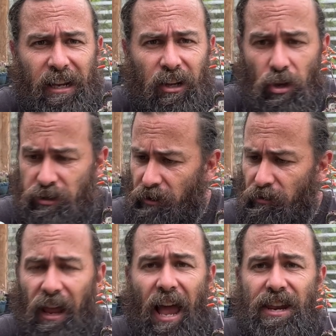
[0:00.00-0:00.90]
closely
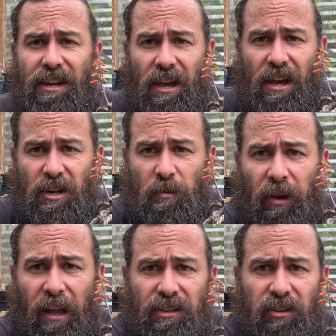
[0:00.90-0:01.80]
related to
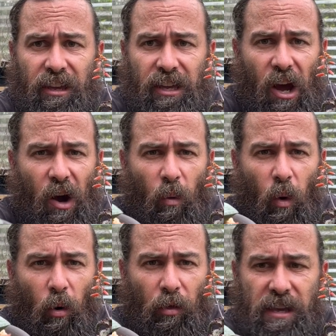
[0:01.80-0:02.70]
plants like your
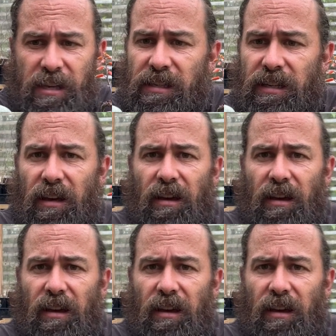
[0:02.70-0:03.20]
haworthias.